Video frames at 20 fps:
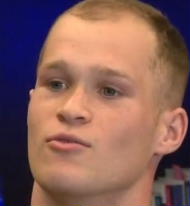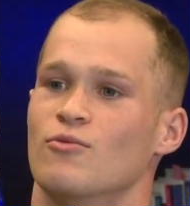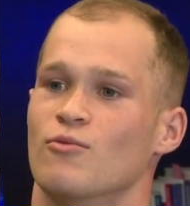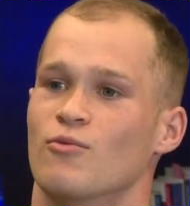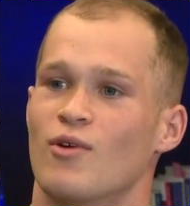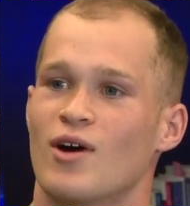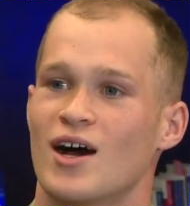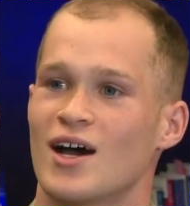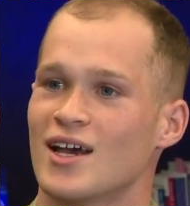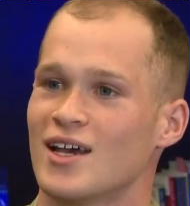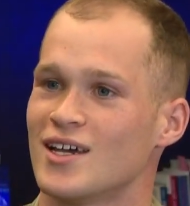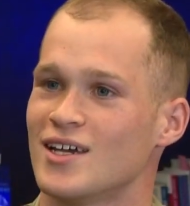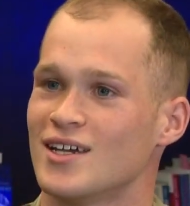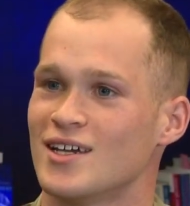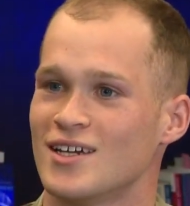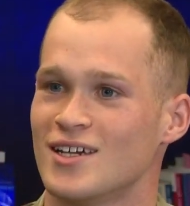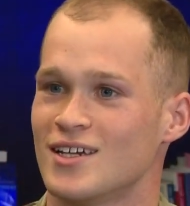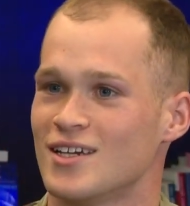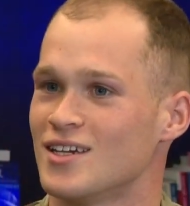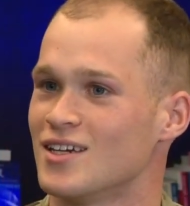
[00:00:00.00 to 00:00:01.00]
why
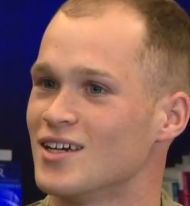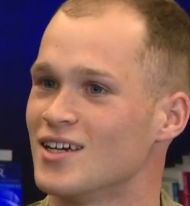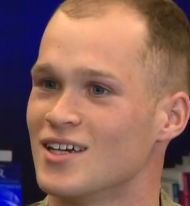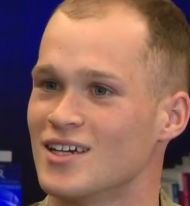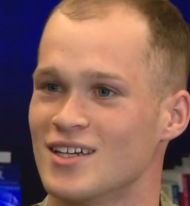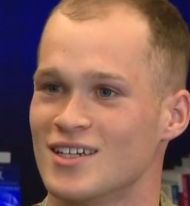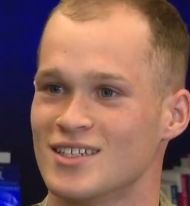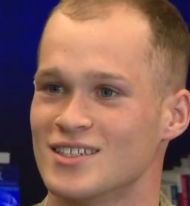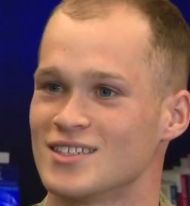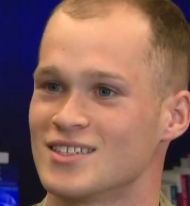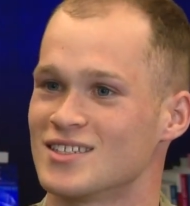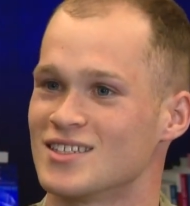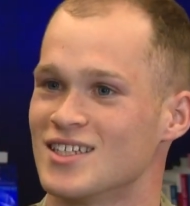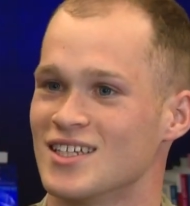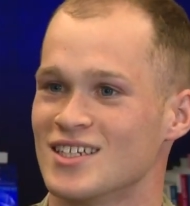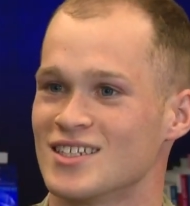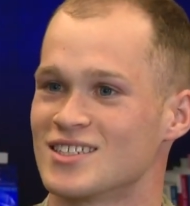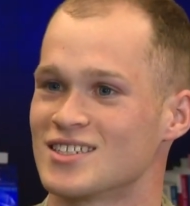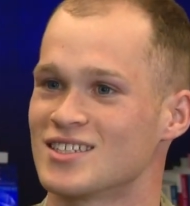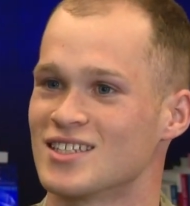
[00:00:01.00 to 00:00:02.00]
is
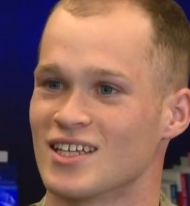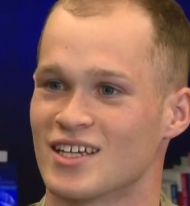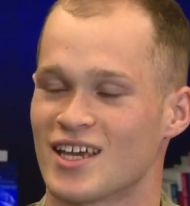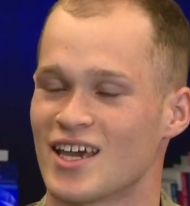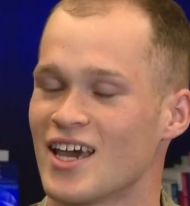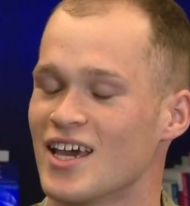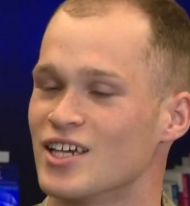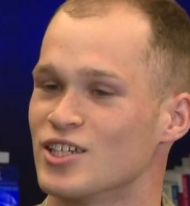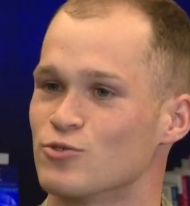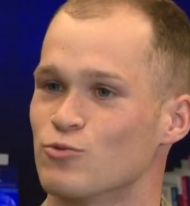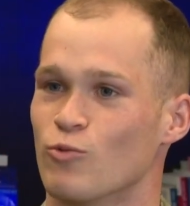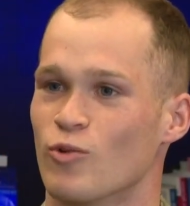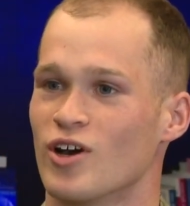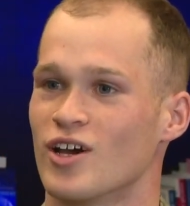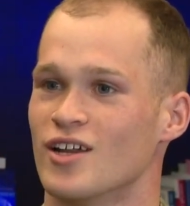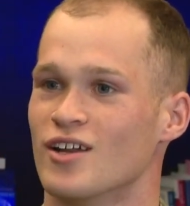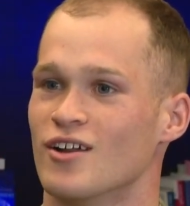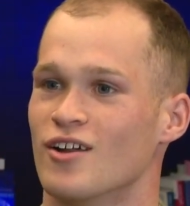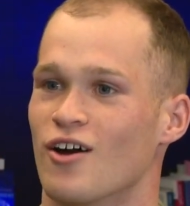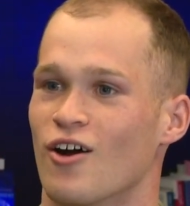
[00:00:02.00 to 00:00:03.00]
this the case?
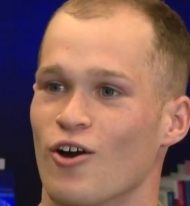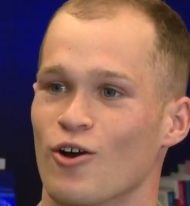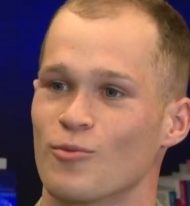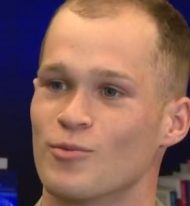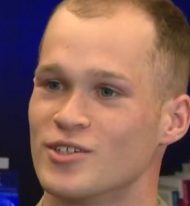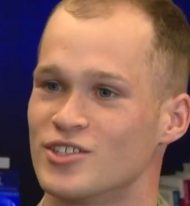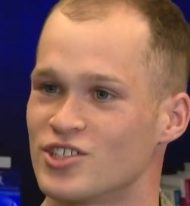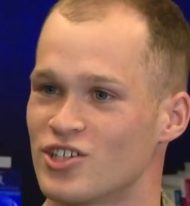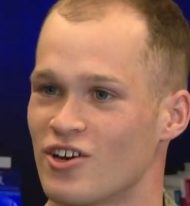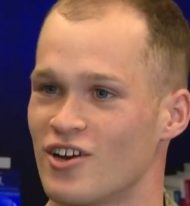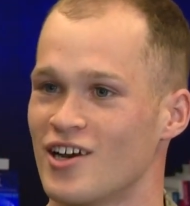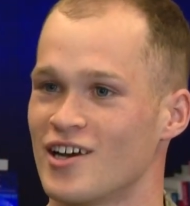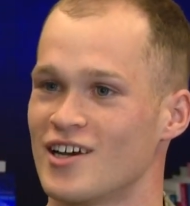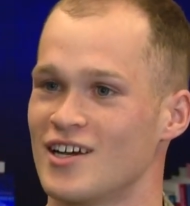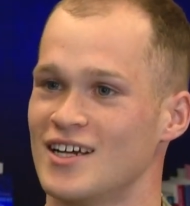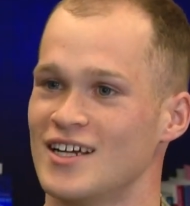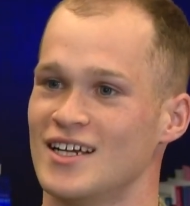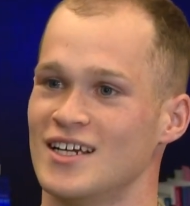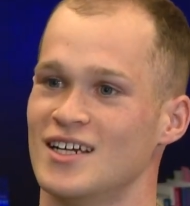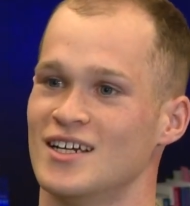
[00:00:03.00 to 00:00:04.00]
What
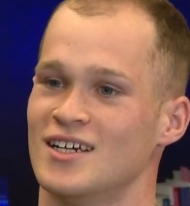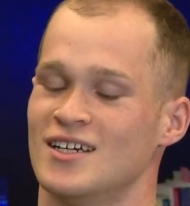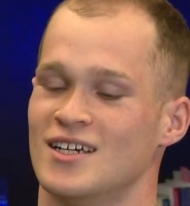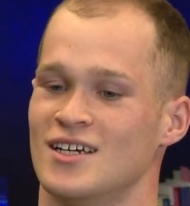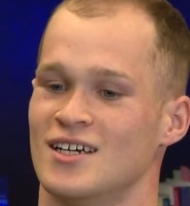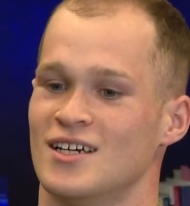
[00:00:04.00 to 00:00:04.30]
arbitrary